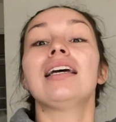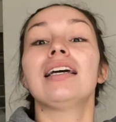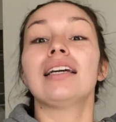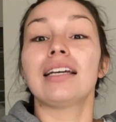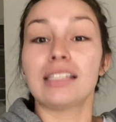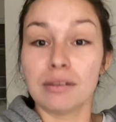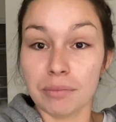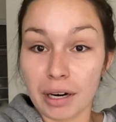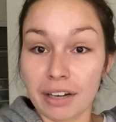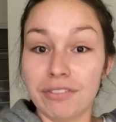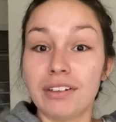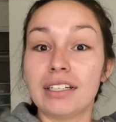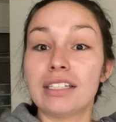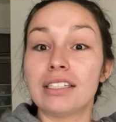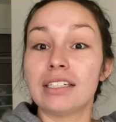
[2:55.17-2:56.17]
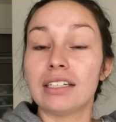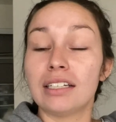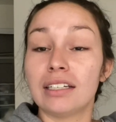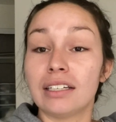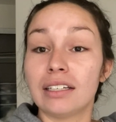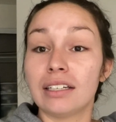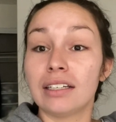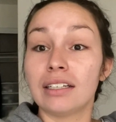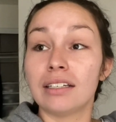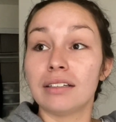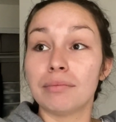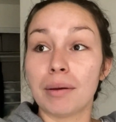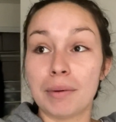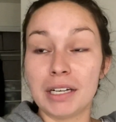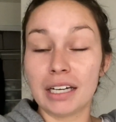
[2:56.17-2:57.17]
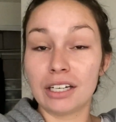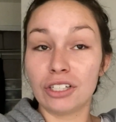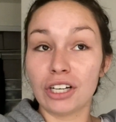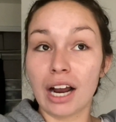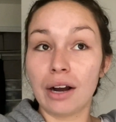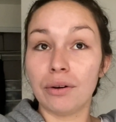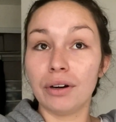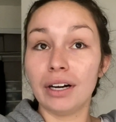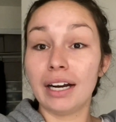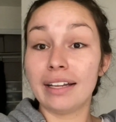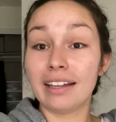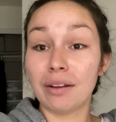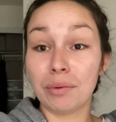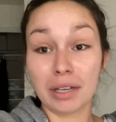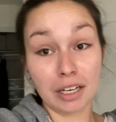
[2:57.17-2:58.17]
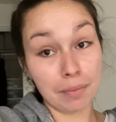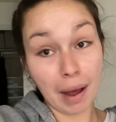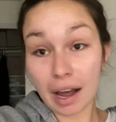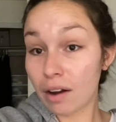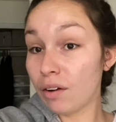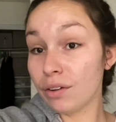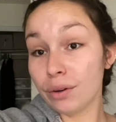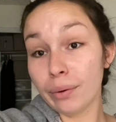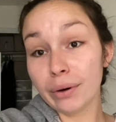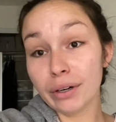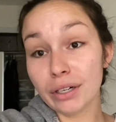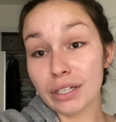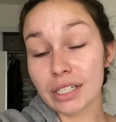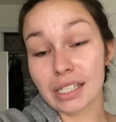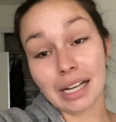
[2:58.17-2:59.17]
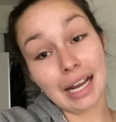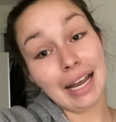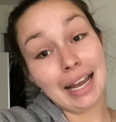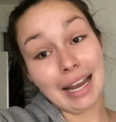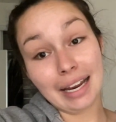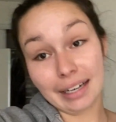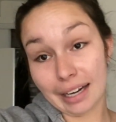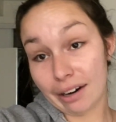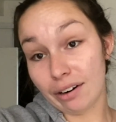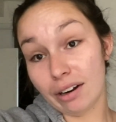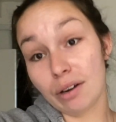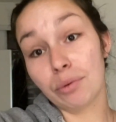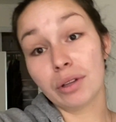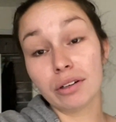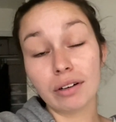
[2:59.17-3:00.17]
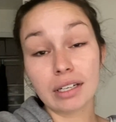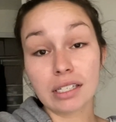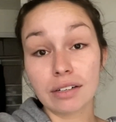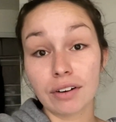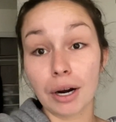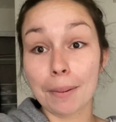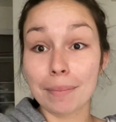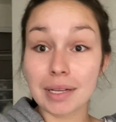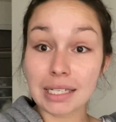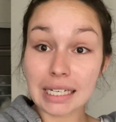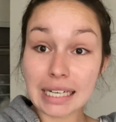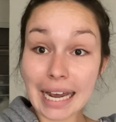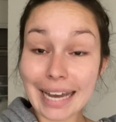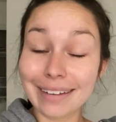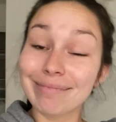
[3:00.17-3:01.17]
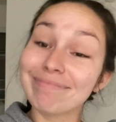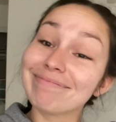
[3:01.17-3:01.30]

get some breakfast, maybe take a shower, and then we need to pack all the orders and carry on with the rest of our busy day.